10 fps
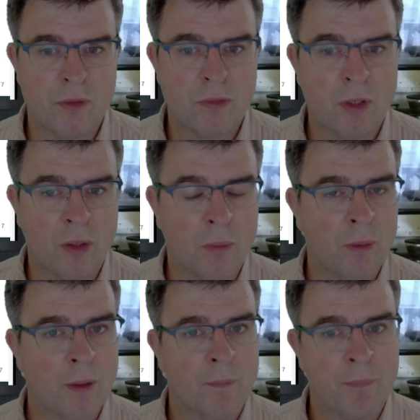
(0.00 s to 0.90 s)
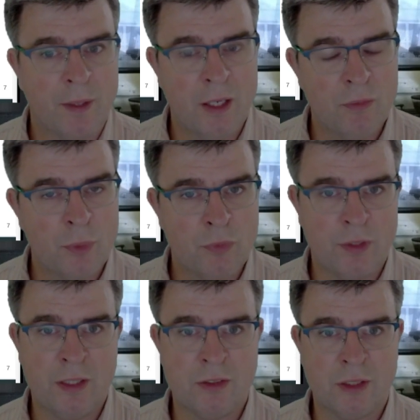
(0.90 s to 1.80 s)
So if we
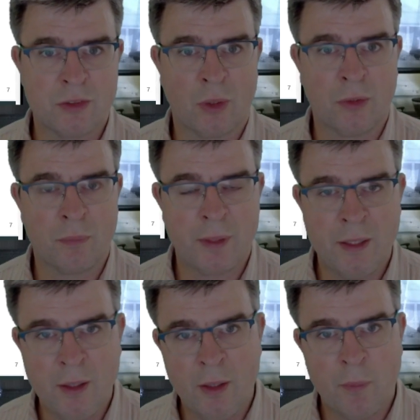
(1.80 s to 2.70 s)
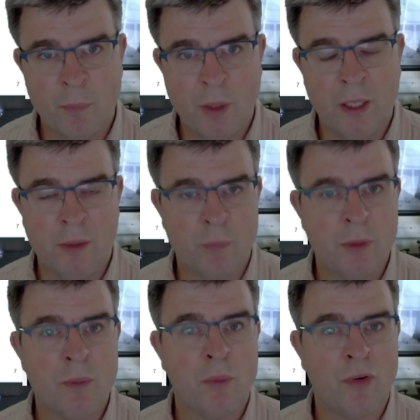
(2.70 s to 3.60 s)
face this lottery,
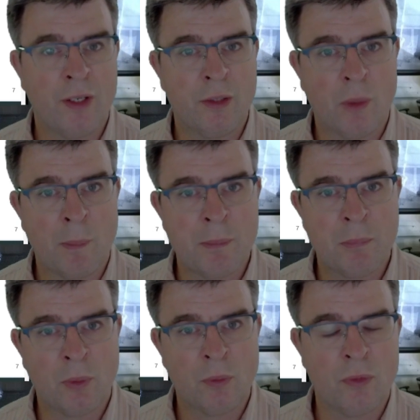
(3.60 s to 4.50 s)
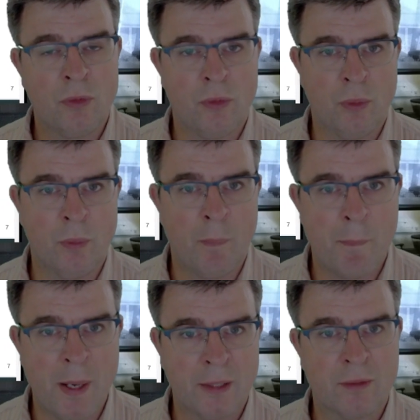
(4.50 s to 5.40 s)
we will find it optimal to
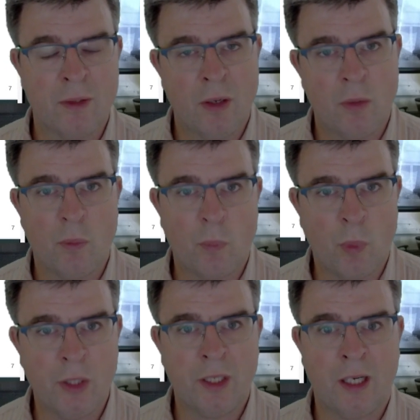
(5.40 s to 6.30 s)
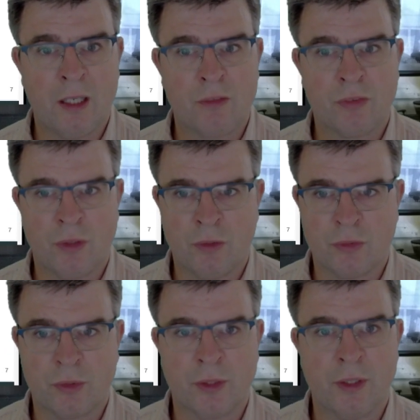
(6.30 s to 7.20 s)
bet 1/2 of
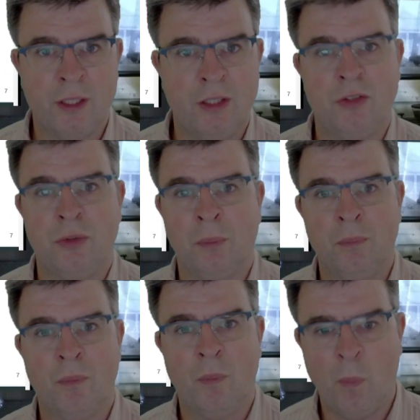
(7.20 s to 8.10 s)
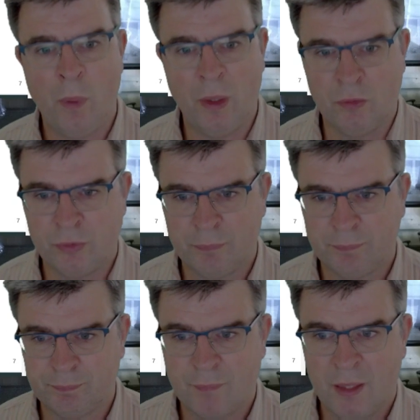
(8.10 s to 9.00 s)
our initial wealth.
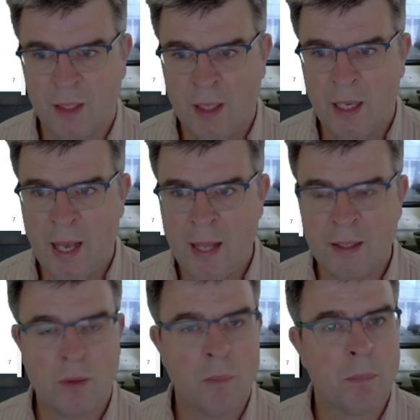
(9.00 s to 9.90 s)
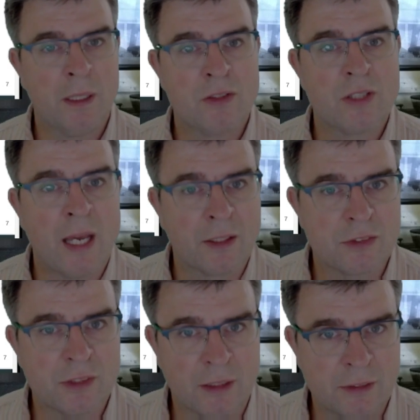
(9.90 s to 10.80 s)
And that completes
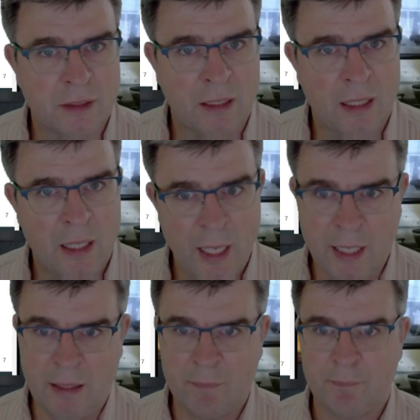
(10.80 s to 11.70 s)
exercise A.